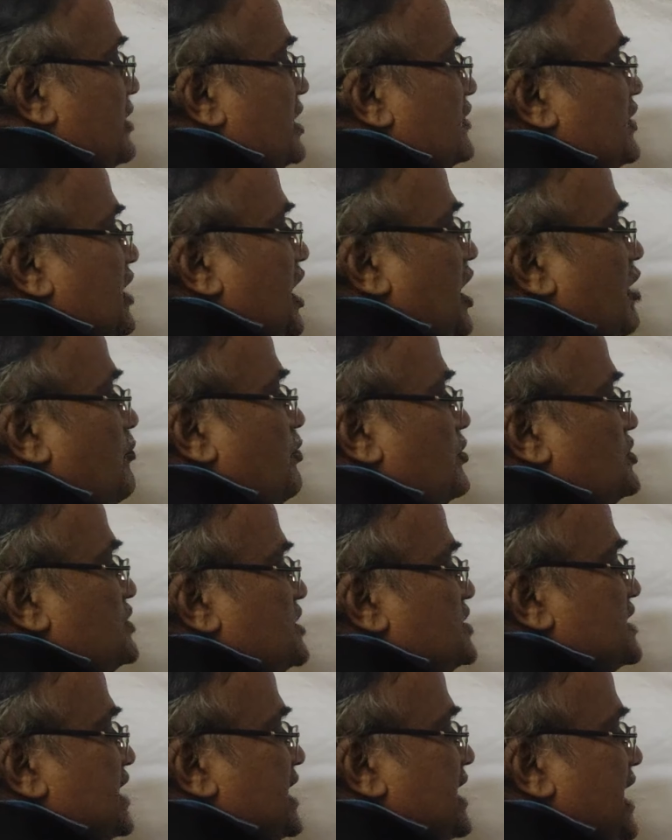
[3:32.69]
The opposite
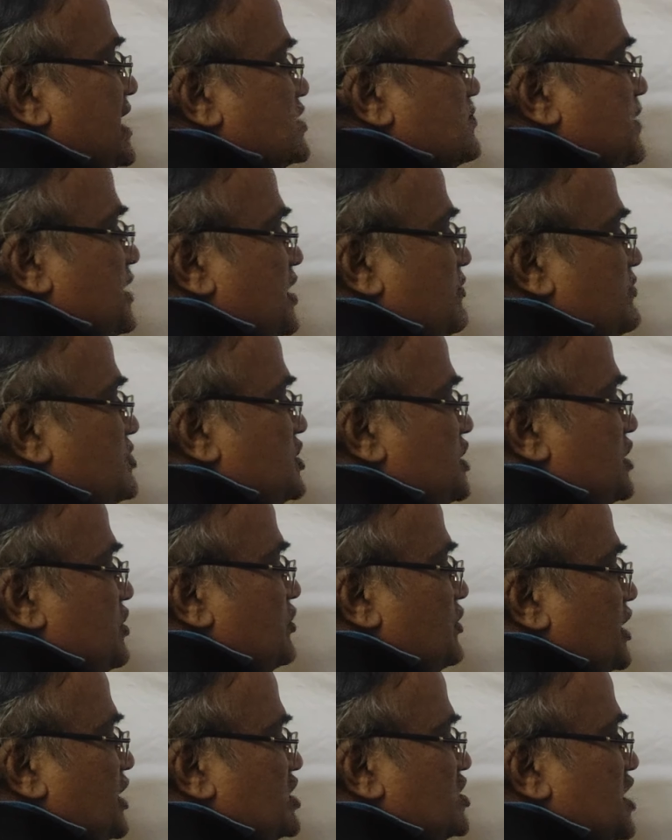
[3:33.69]
side has become
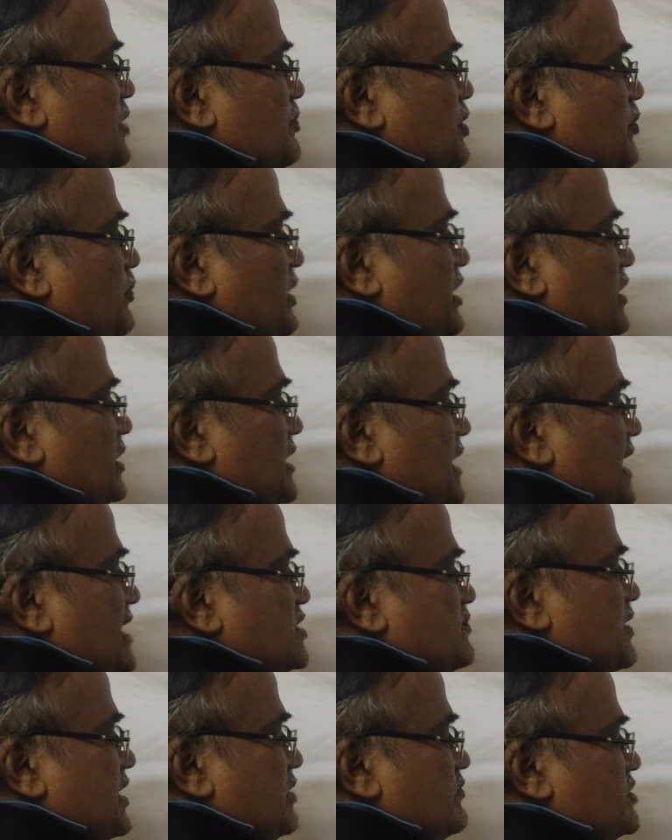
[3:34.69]
0, that is, the perpendicular has
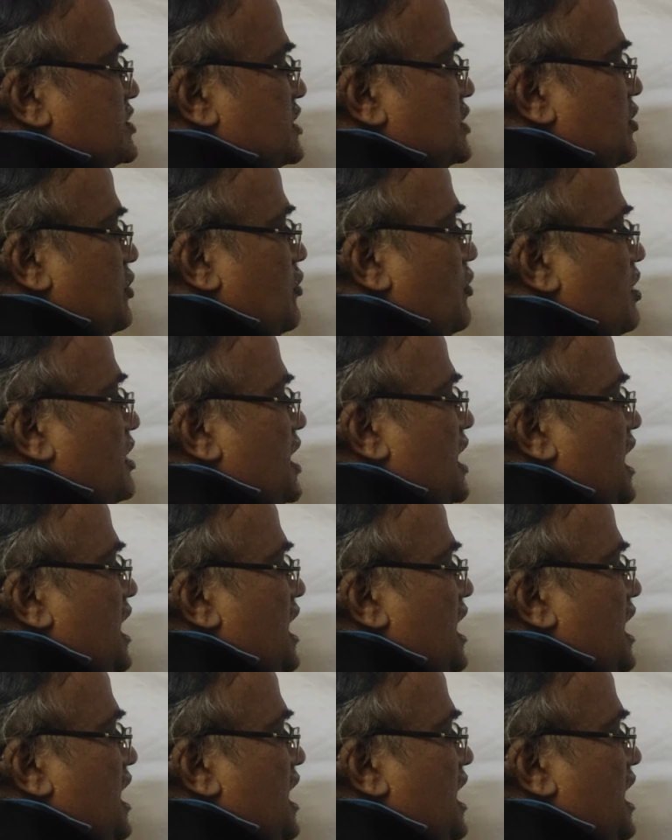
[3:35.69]
become 0,